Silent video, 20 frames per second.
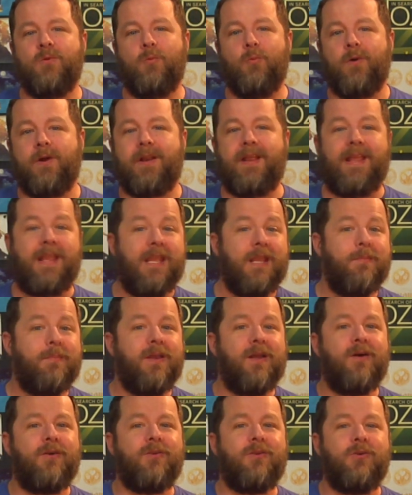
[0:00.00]
We're going to
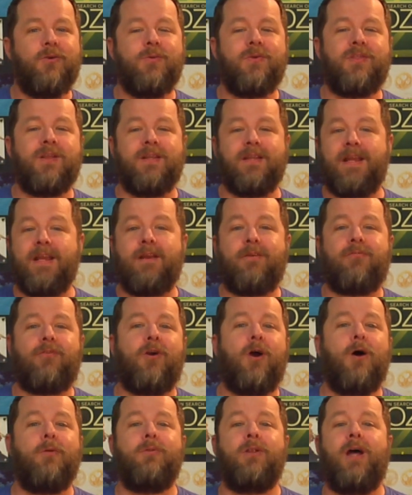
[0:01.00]
email you with a link
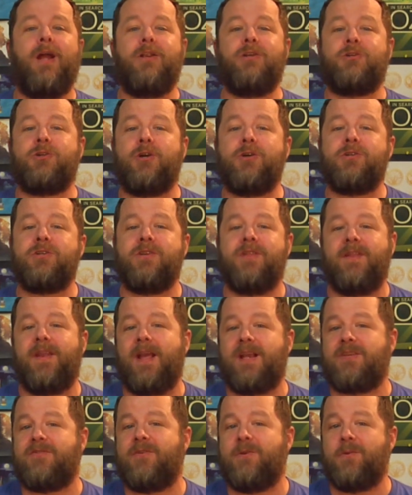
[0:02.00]
for online church in the
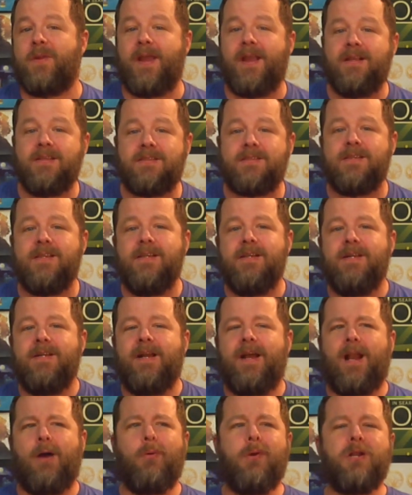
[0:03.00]
next few days.
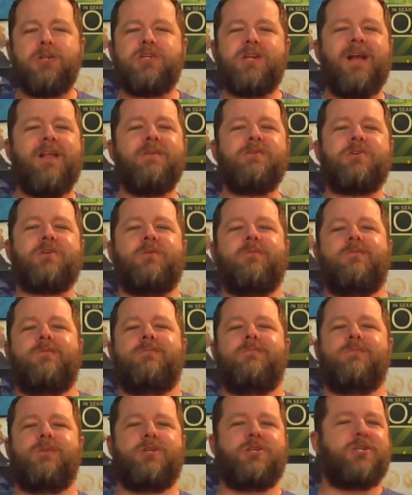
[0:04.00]
And I want to challenge you,
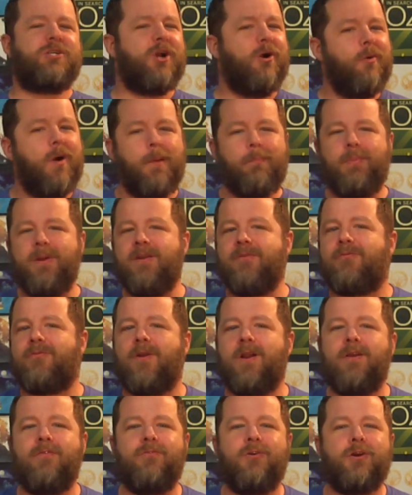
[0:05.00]
show up in
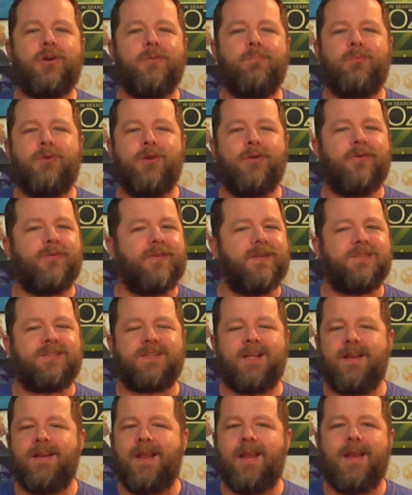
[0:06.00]
front of your computer this
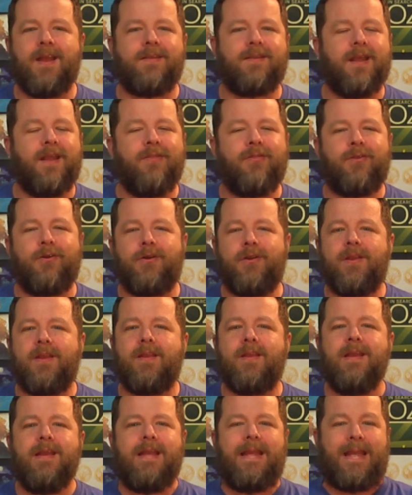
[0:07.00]
Sunday at
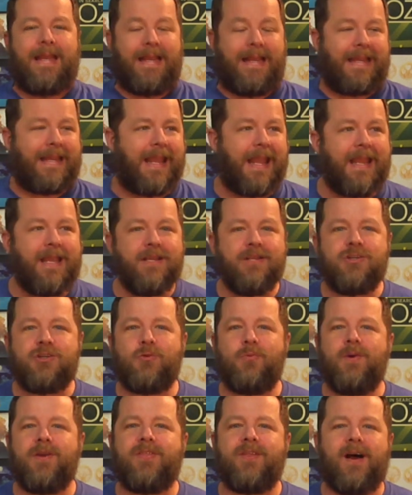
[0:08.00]
10:30.
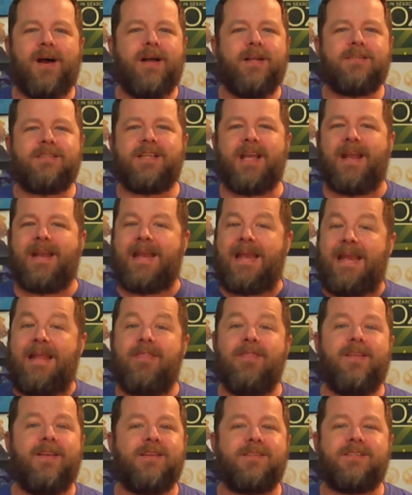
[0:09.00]
Engage with us and
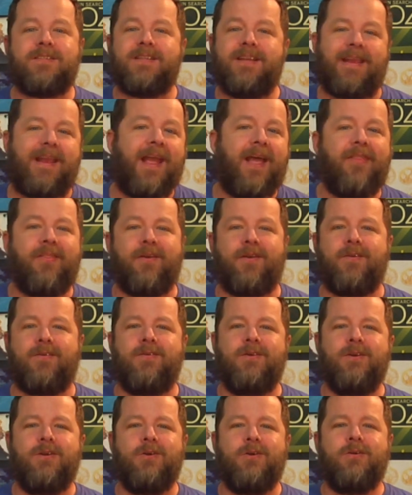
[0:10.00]
in this together.
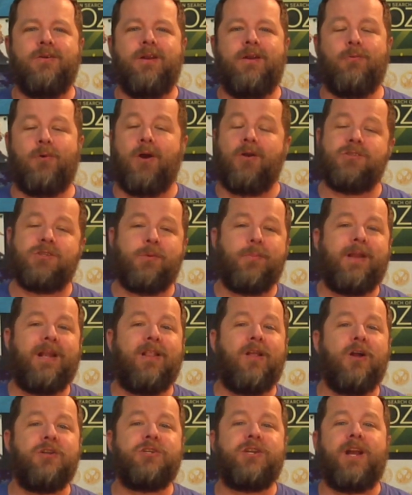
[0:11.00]
And we're also going to be
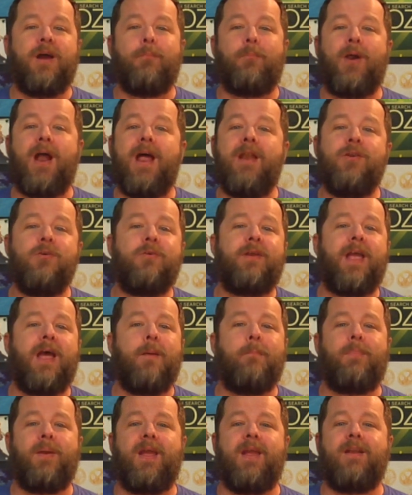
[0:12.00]
launching a brand new
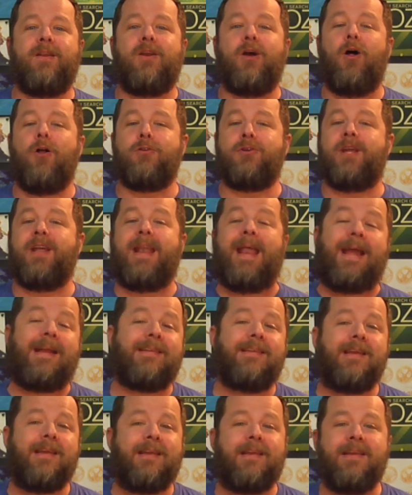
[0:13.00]
campaign called
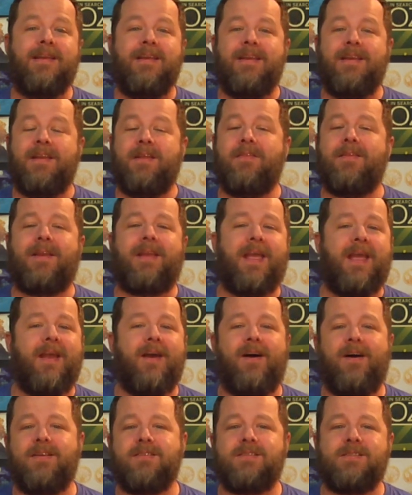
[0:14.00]
Connecting in the
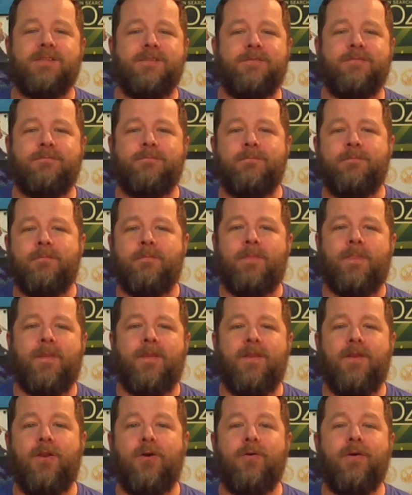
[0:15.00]
Chaos.
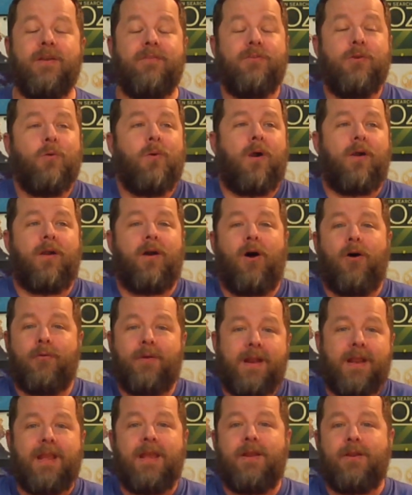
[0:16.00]
You know, if you are
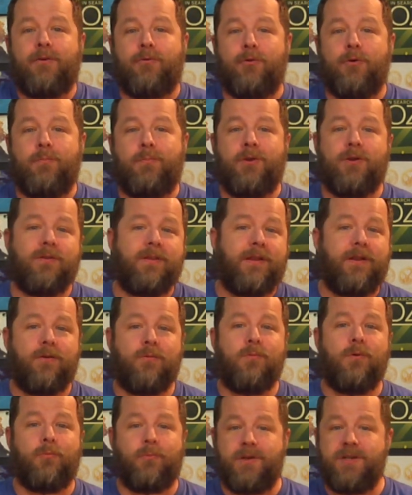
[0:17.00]
already in a group, your leader
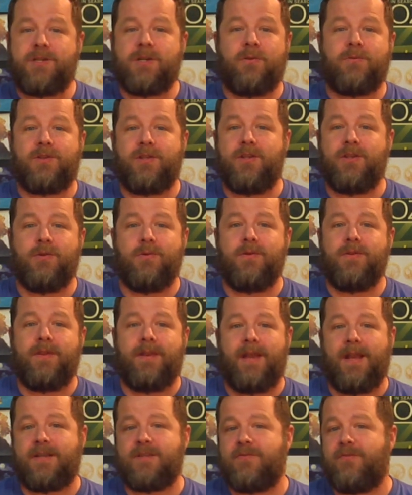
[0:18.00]
will reach out to you in the
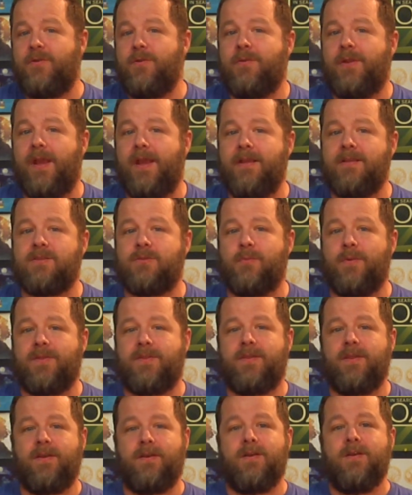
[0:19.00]
next few days
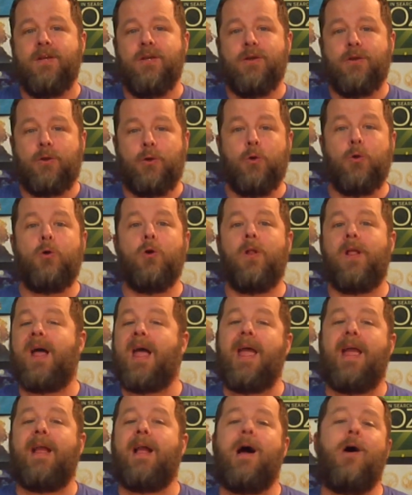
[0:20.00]
with the Google
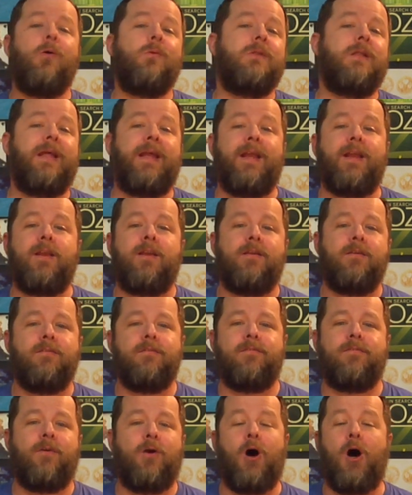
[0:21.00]
Hangout link
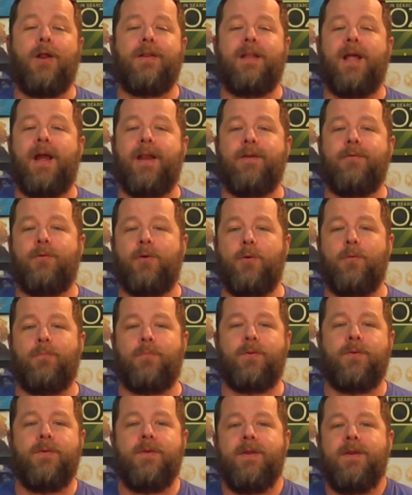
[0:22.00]
for online
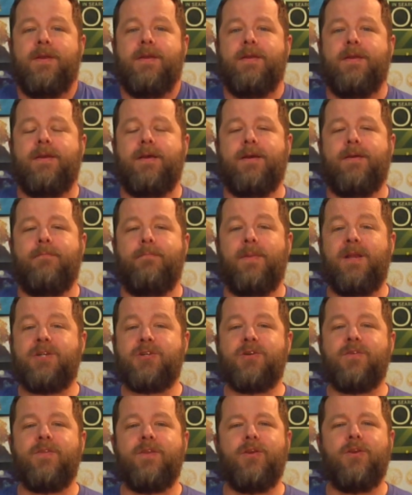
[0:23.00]
group. Make
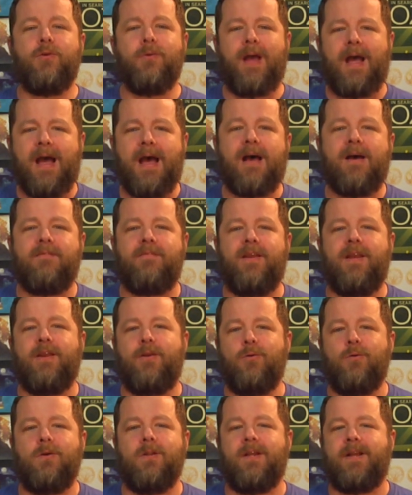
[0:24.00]
sure that you have a
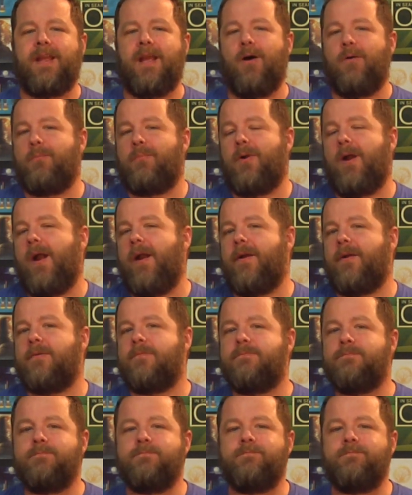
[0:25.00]
Google account prior.